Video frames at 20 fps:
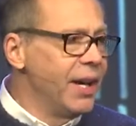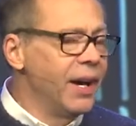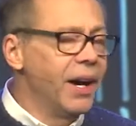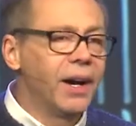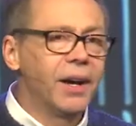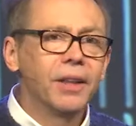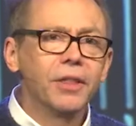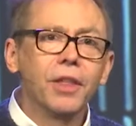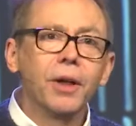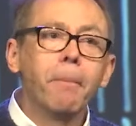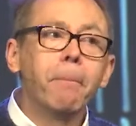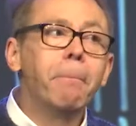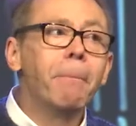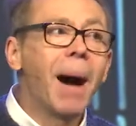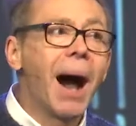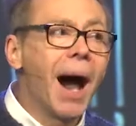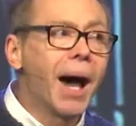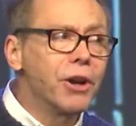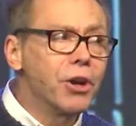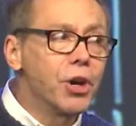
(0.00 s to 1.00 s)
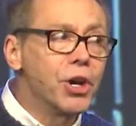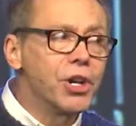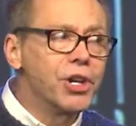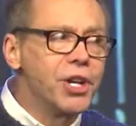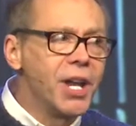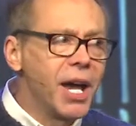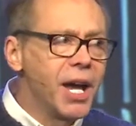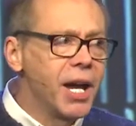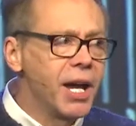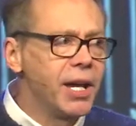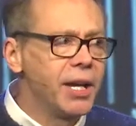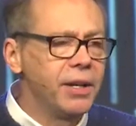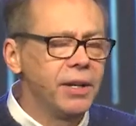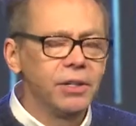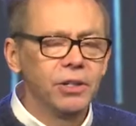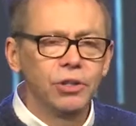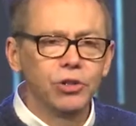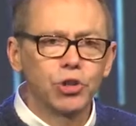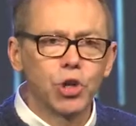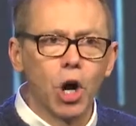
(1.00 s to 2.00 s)
uh, the modern day
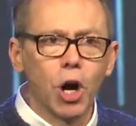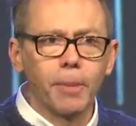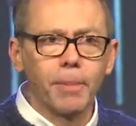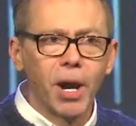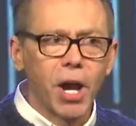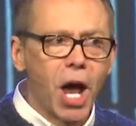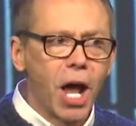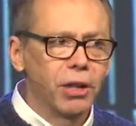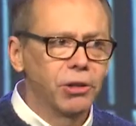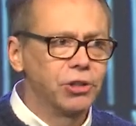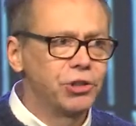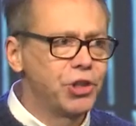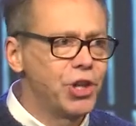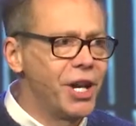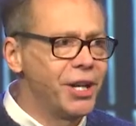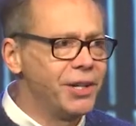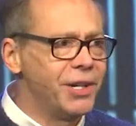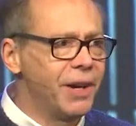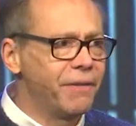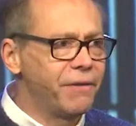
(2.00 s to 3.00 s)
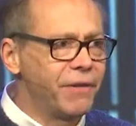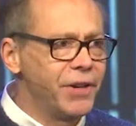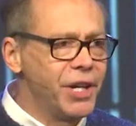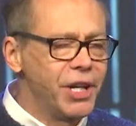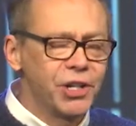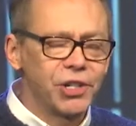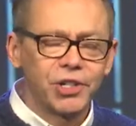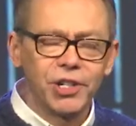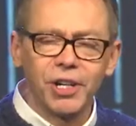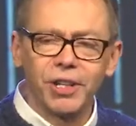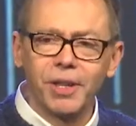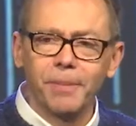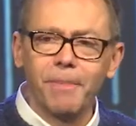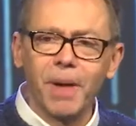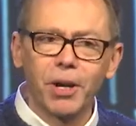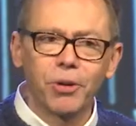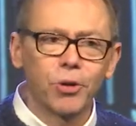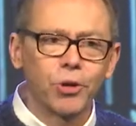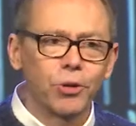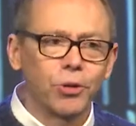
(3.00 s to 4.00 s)
terminology and definition, the
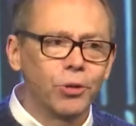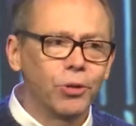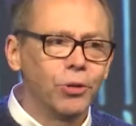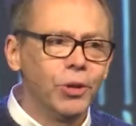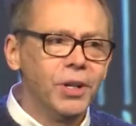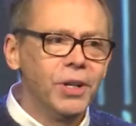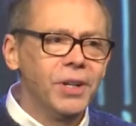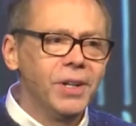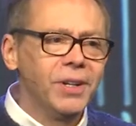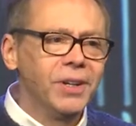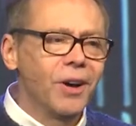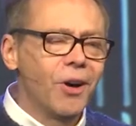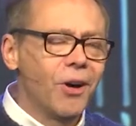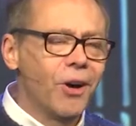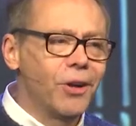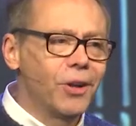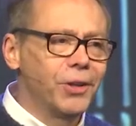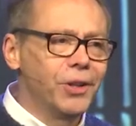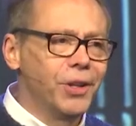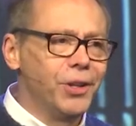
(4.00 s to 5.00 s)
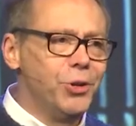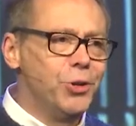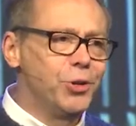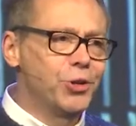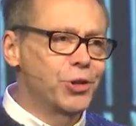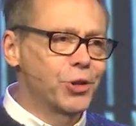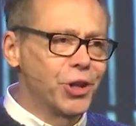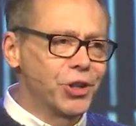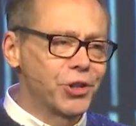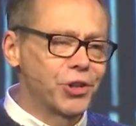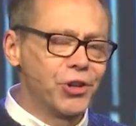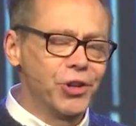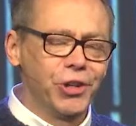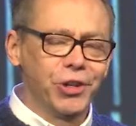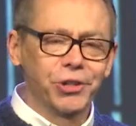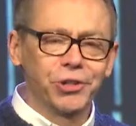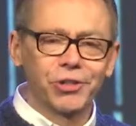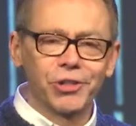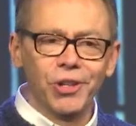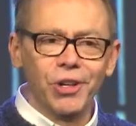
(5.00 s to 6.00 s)
medical, all the
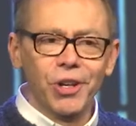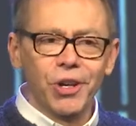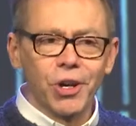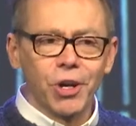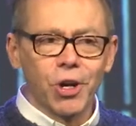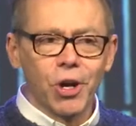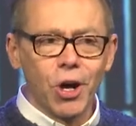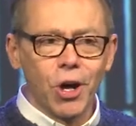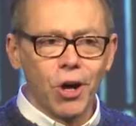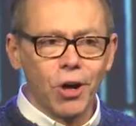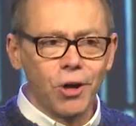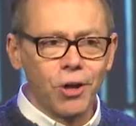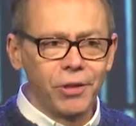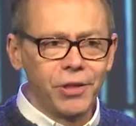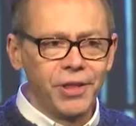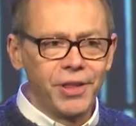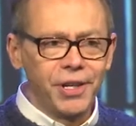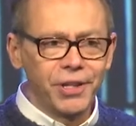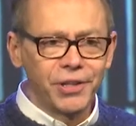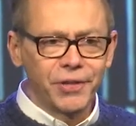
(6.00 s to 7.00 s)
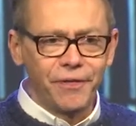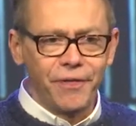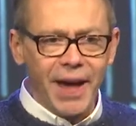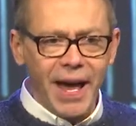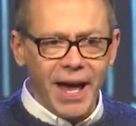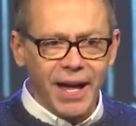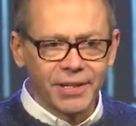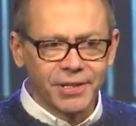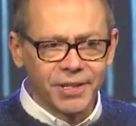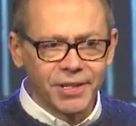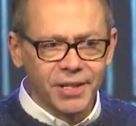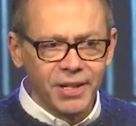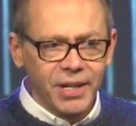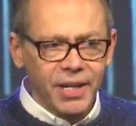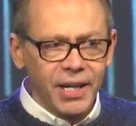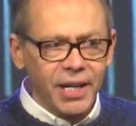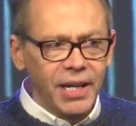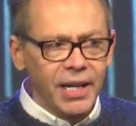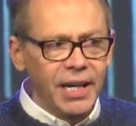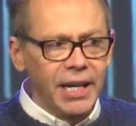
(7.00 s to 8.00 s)
nutritionists call this fast
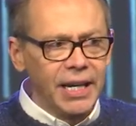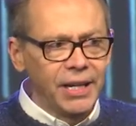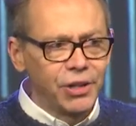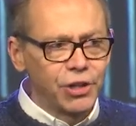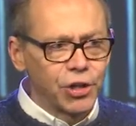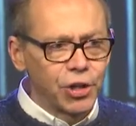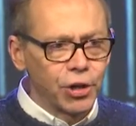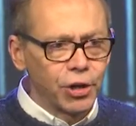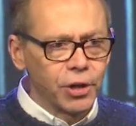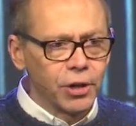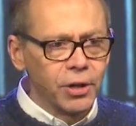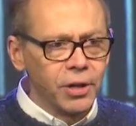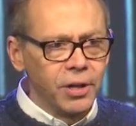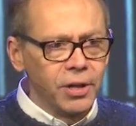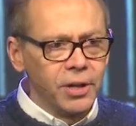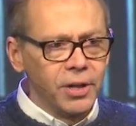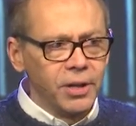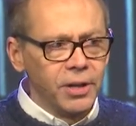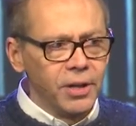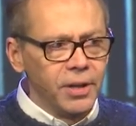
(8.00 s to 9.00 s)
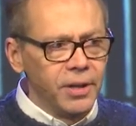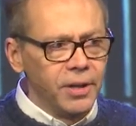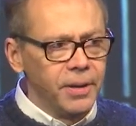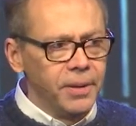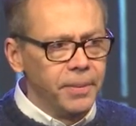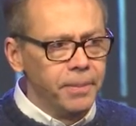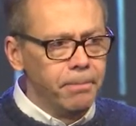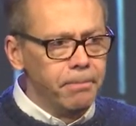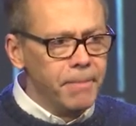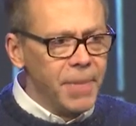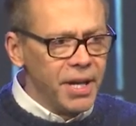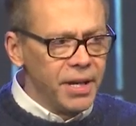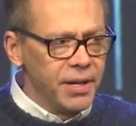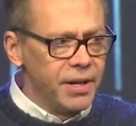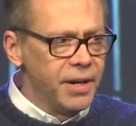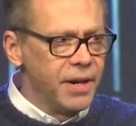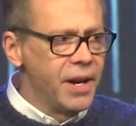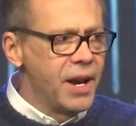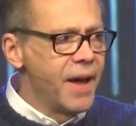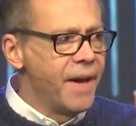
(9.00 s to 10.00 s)

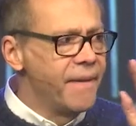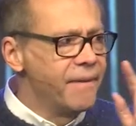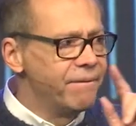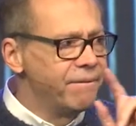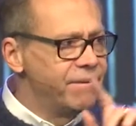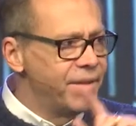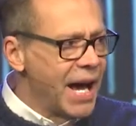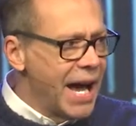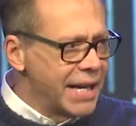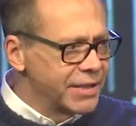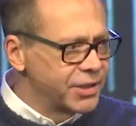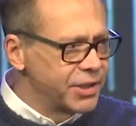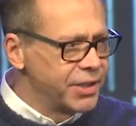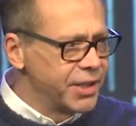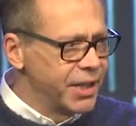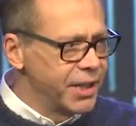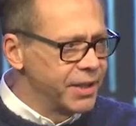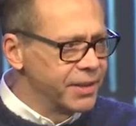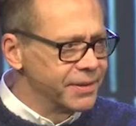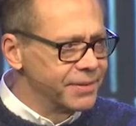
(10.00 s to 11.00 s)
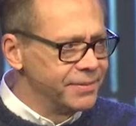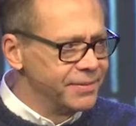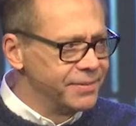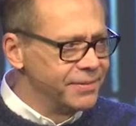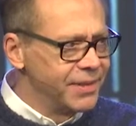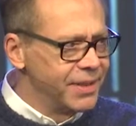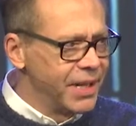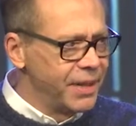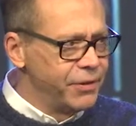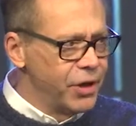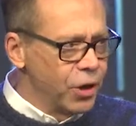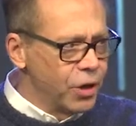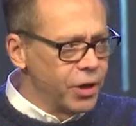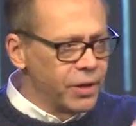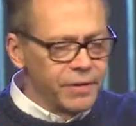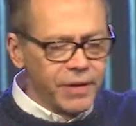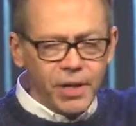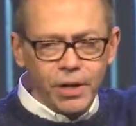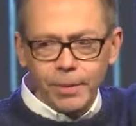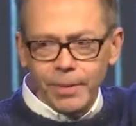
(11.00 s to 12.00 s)
intermittent fasting. Yeah. Have you heard
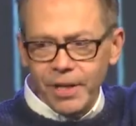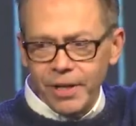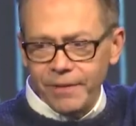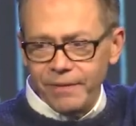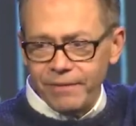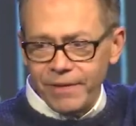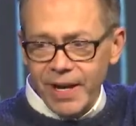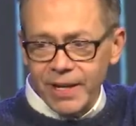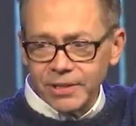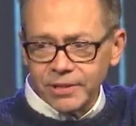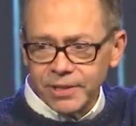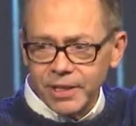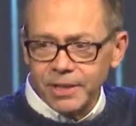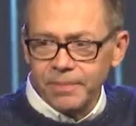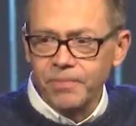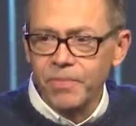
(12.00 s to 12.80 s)
of intermittent fasting?